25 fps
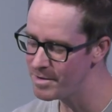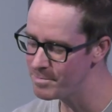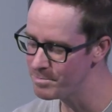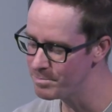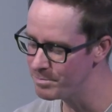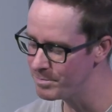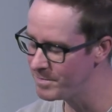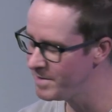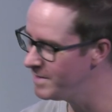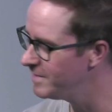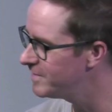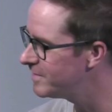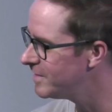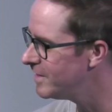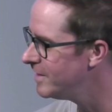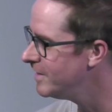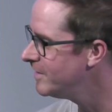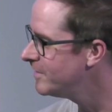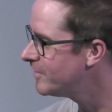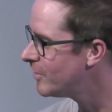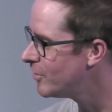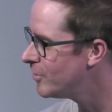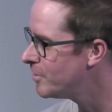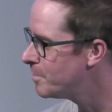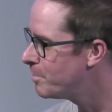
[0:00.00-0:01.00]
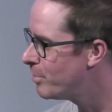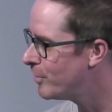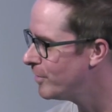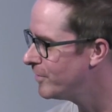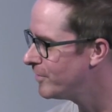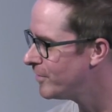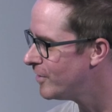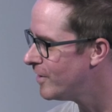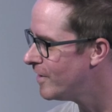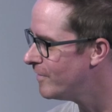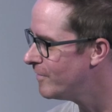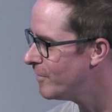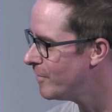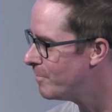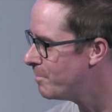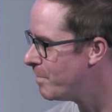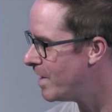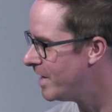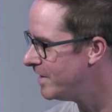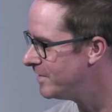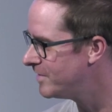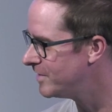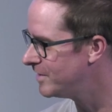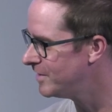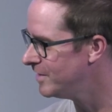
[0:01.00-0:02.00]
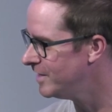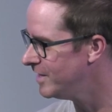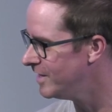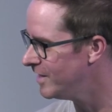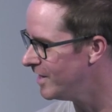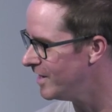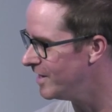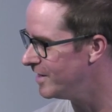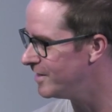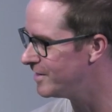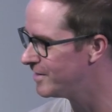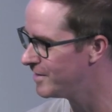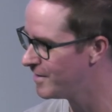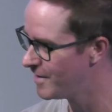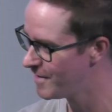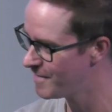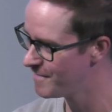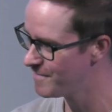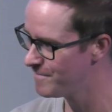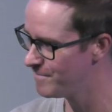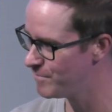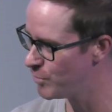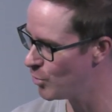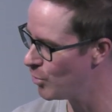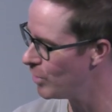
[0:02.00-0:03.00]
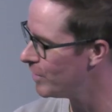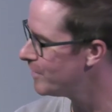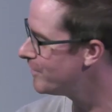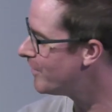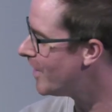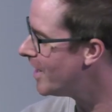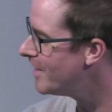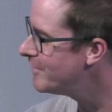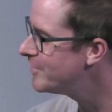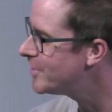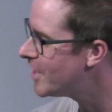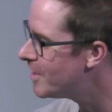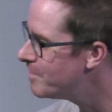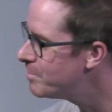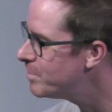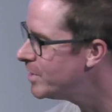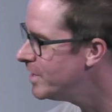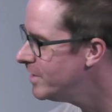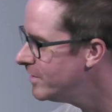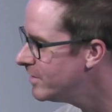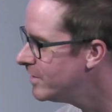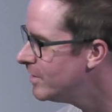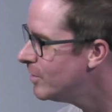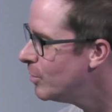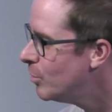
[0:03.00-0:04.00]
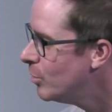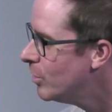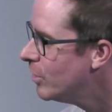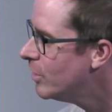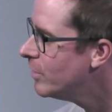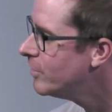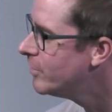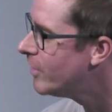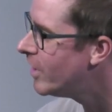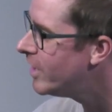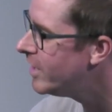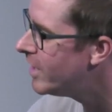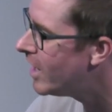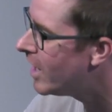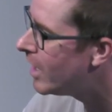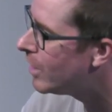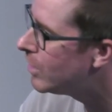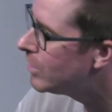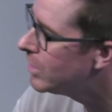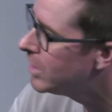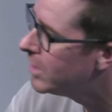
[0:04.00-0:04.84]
These things are the preserve of basically like four or five companies in the world right now.